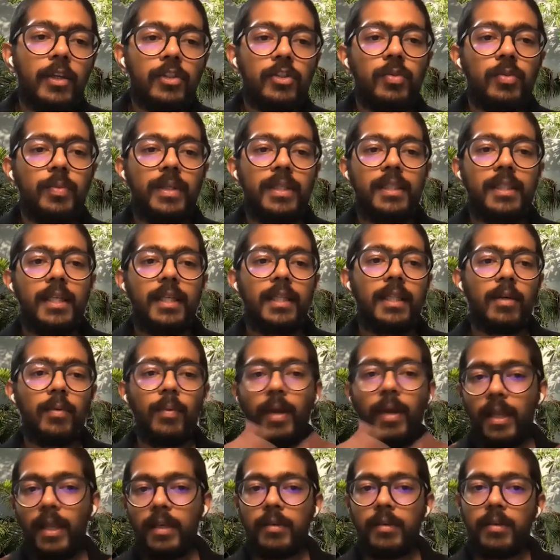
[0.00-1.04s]
So we say that,
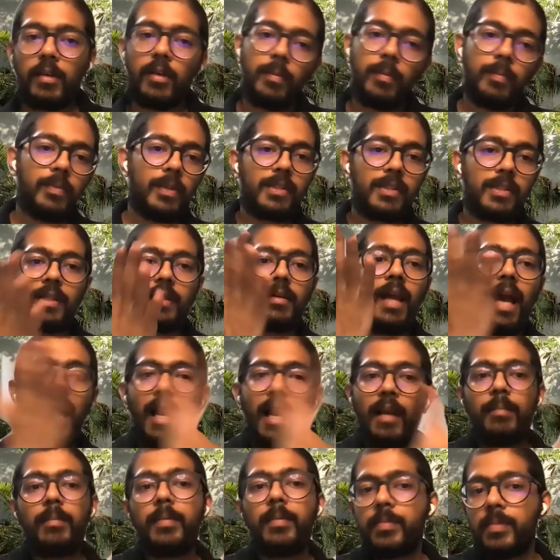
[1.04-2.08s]
well, you know, there's an
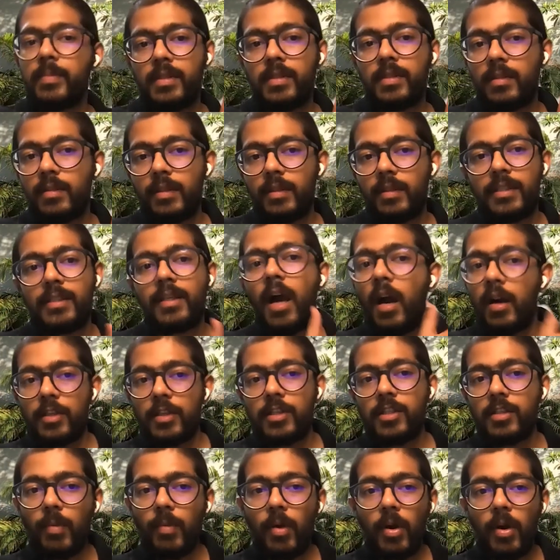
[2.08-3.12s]

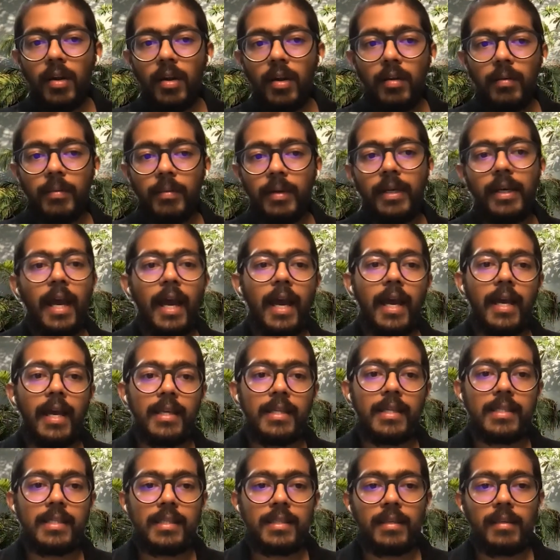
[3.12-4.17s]
artist model, it
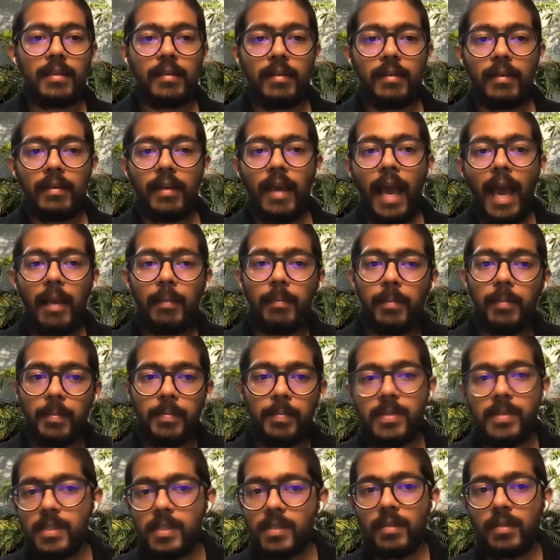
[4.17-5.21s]
has an
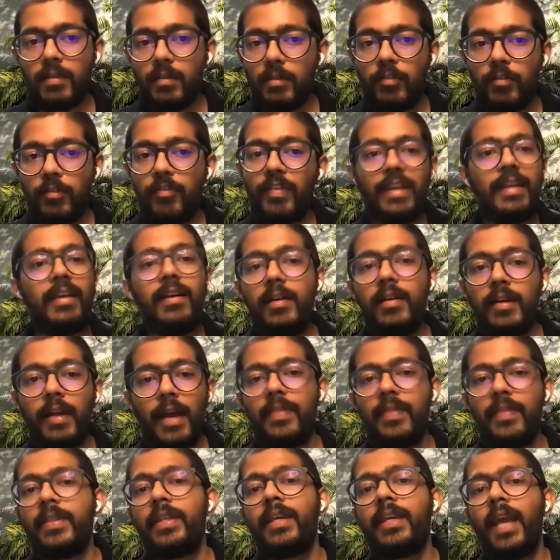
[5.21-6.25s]
albums field,
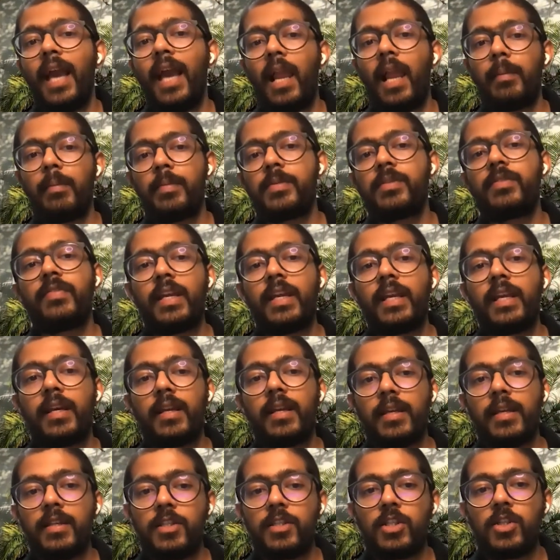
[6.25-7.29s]
and the albums field
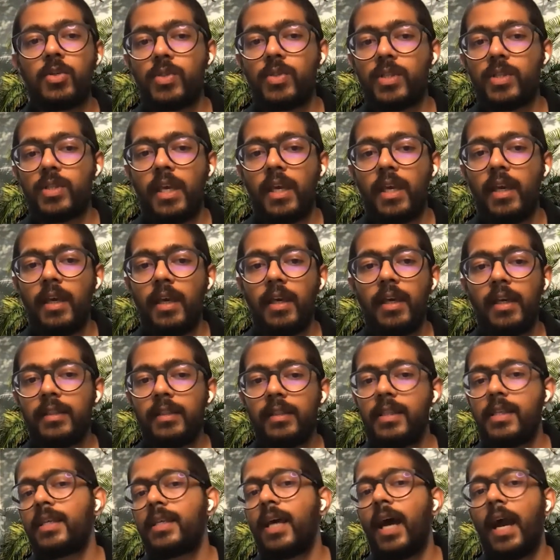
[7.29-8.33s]
is using
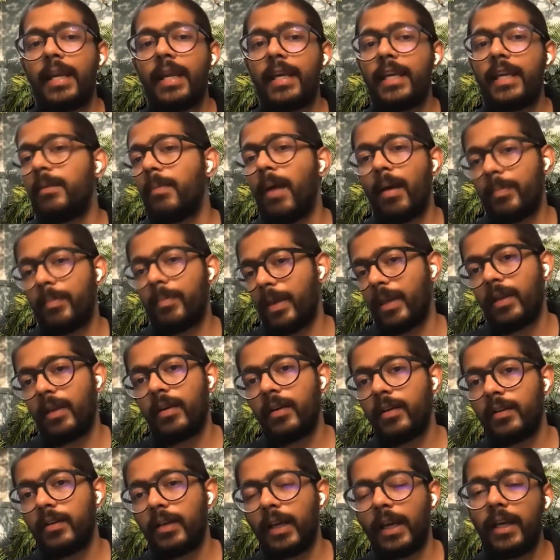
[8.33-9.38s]
this ID mapping,
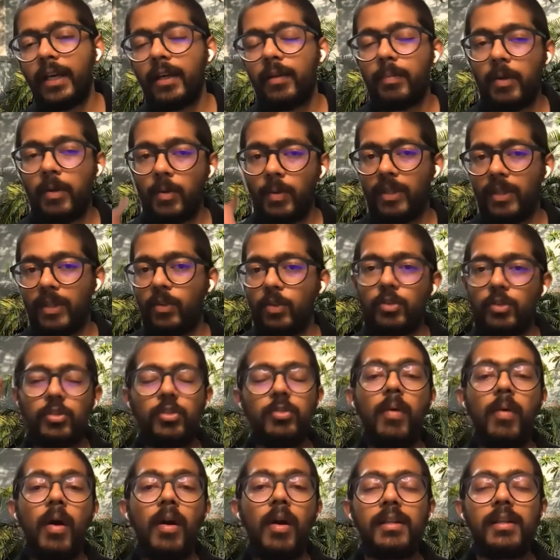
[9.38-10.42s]
right, between those
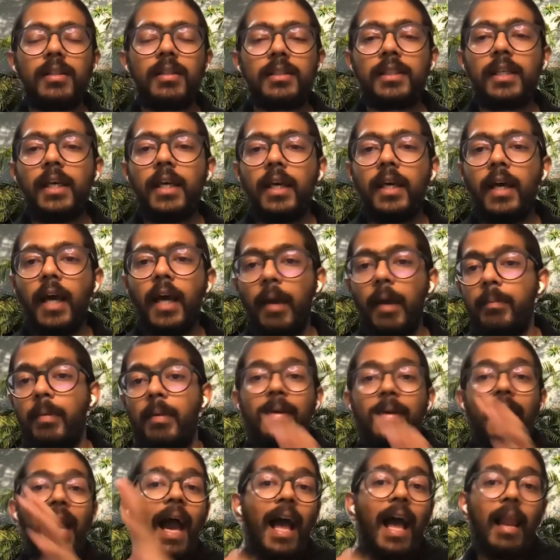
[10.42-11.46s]
two models. And
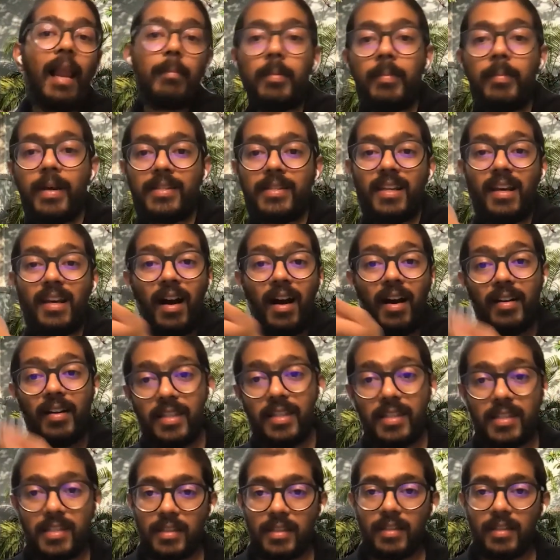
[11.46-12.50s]
maybe album has an
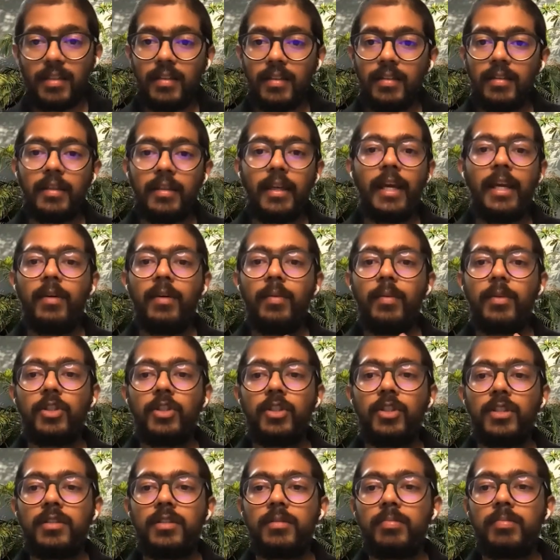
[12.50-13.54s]
artist, right, which
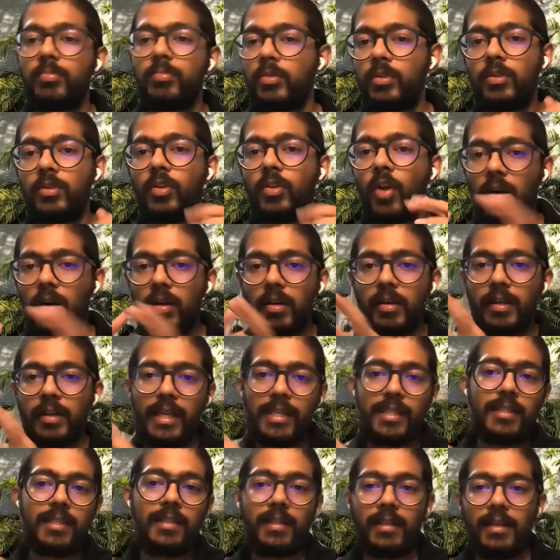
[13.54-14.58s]
is not a
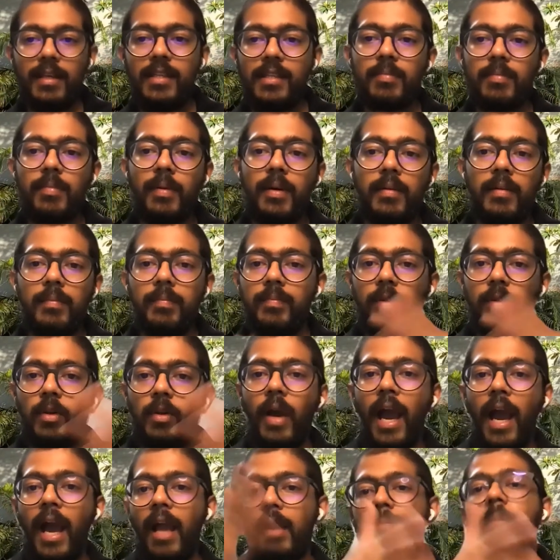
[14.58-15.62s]
nested list, but, you know,
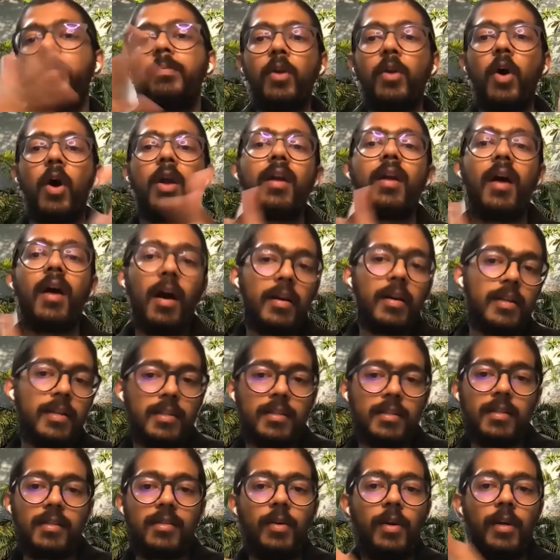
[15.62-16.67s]

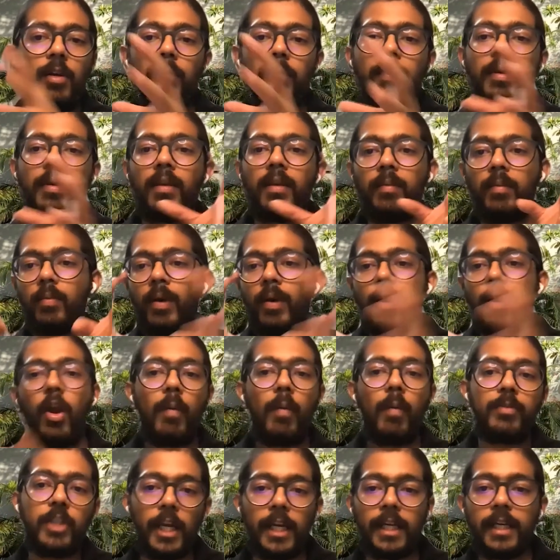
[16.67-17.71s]
album.artist is going to be one
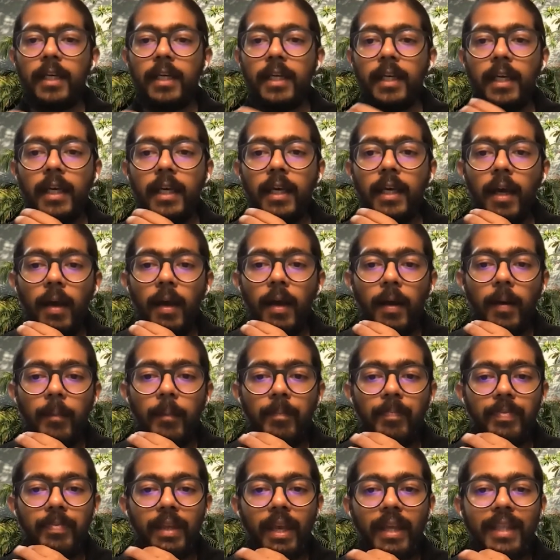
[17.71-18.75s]
object.
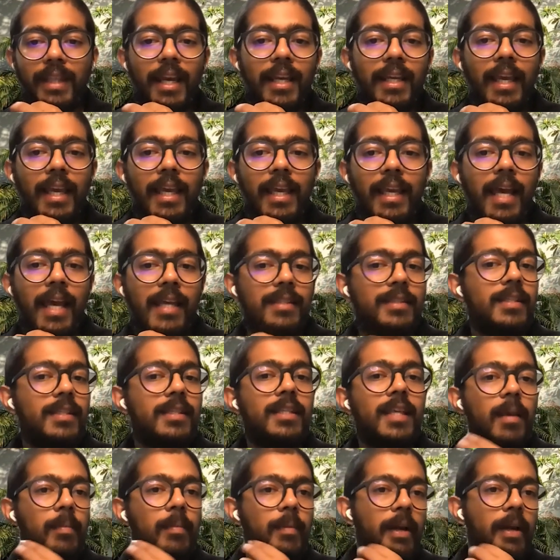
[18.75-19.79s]
And that again has the
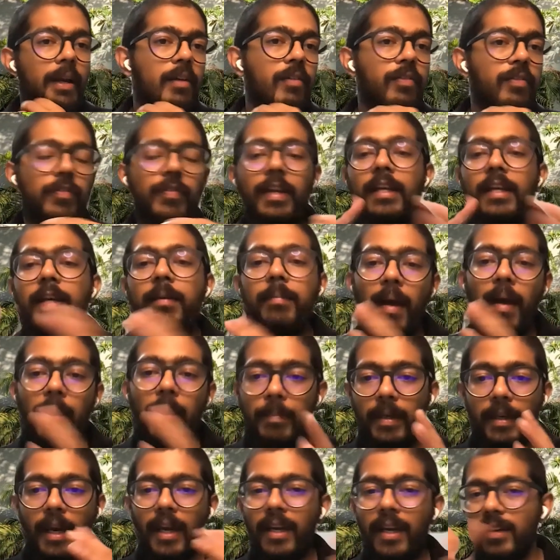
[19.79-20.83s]
same kind of field
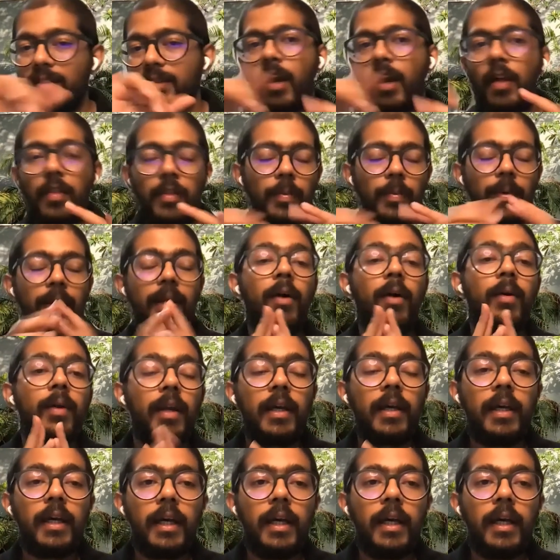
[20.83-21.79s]
mapping, right, the other way around.